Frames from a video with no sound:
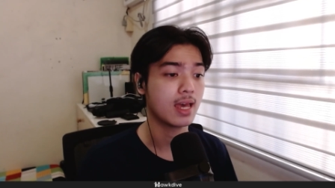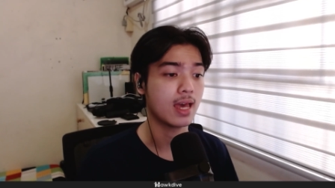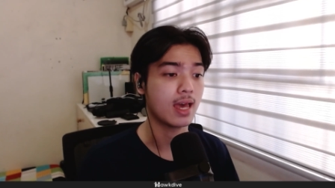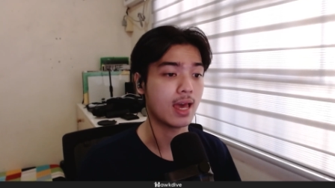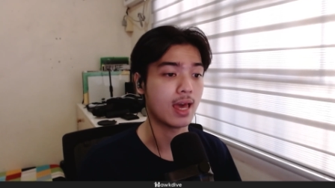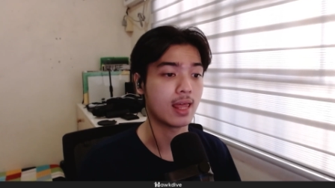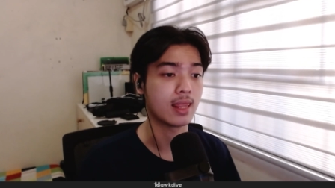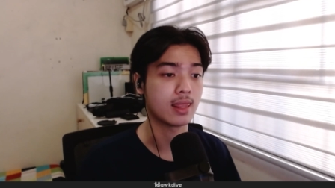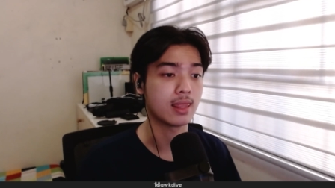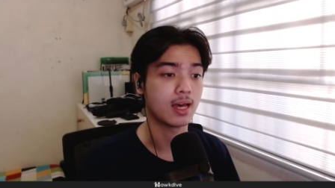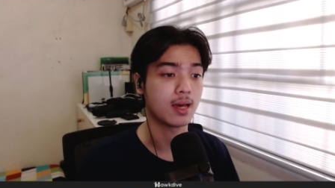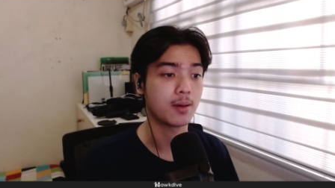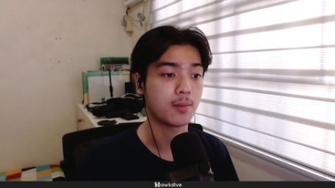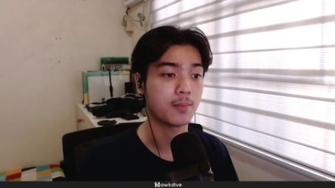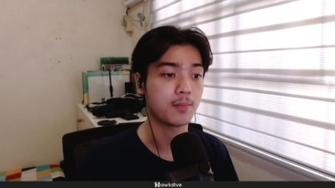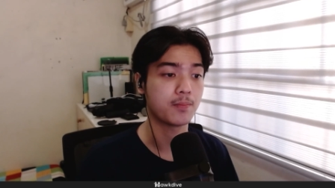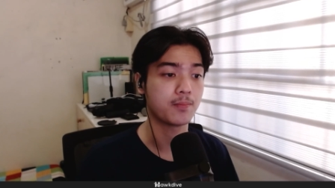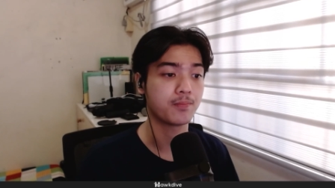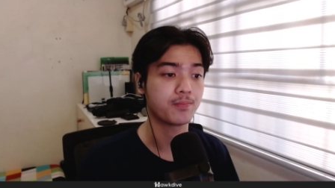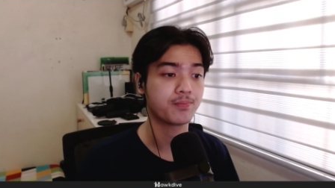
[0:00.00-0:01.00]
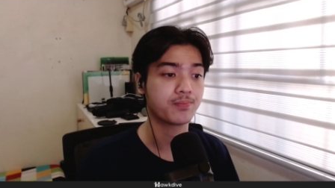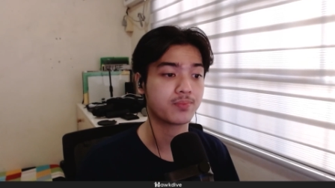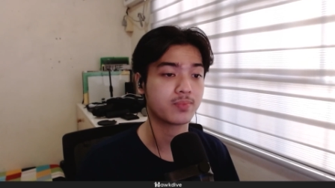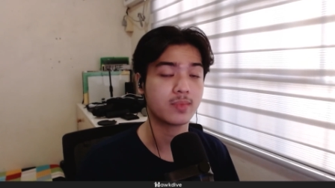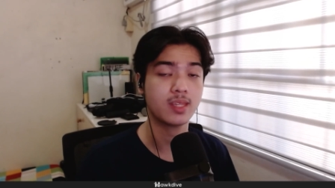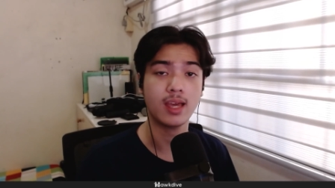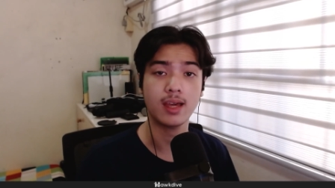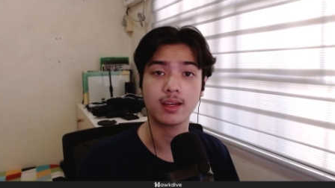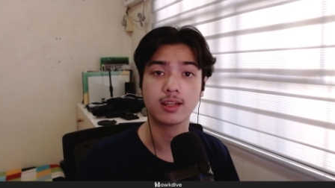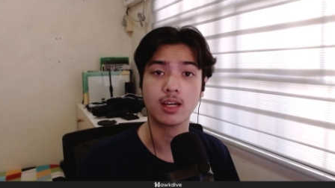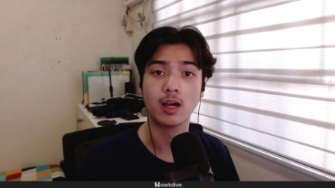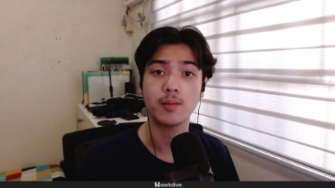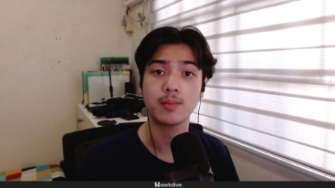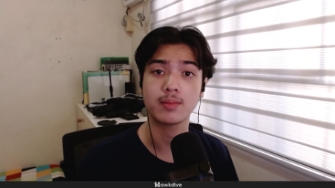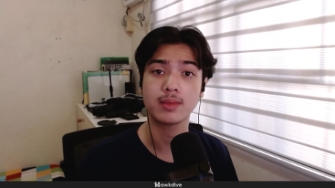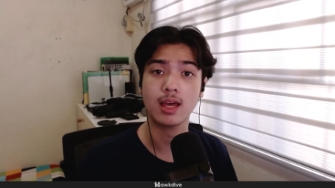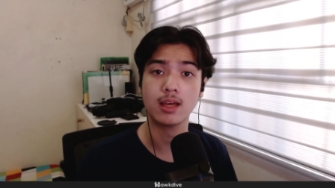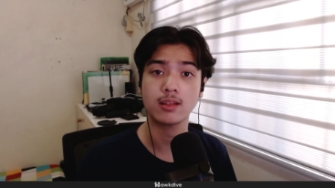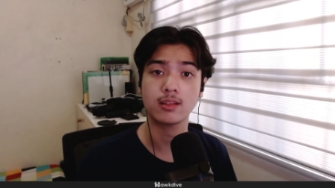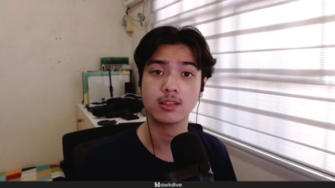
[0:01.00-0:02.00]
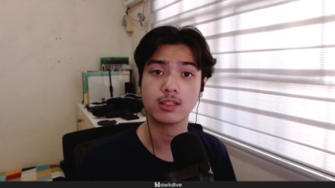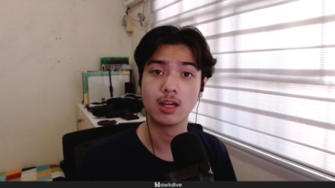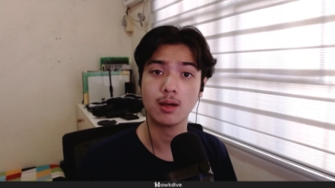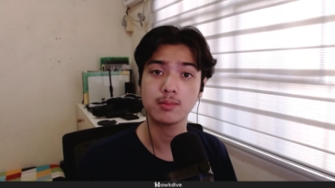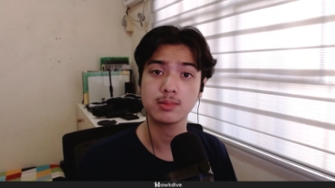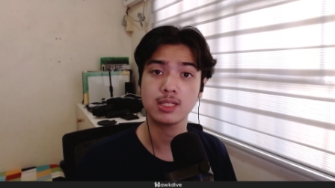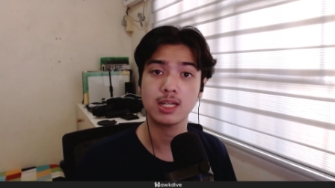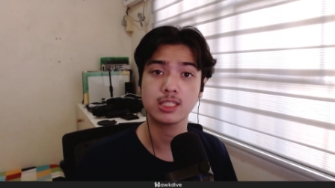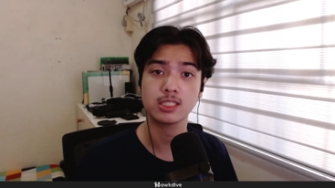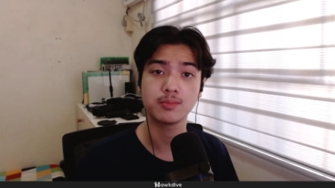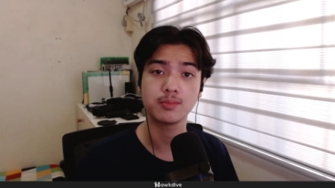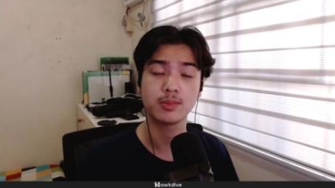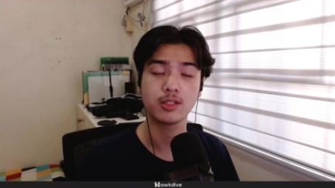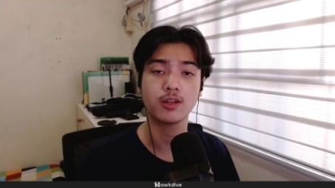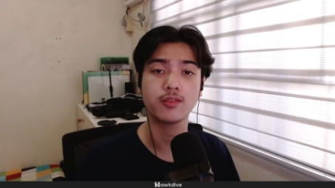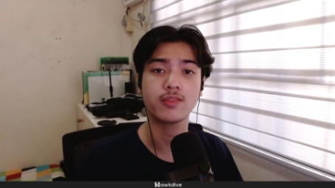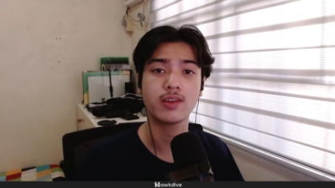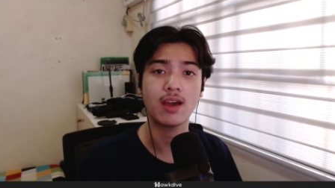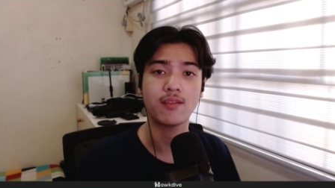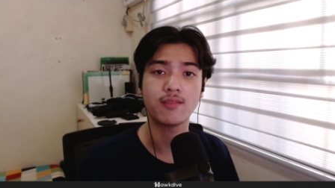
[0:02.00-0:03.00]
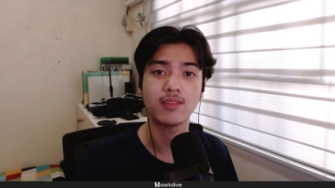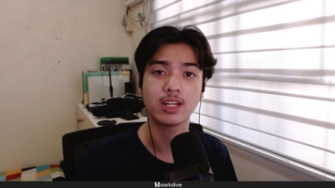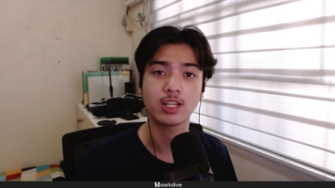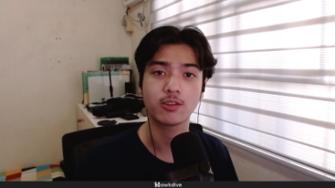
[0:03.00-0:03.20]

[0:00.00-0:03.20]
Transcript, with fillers: And um, yeah, comment down in the comment section below if you have any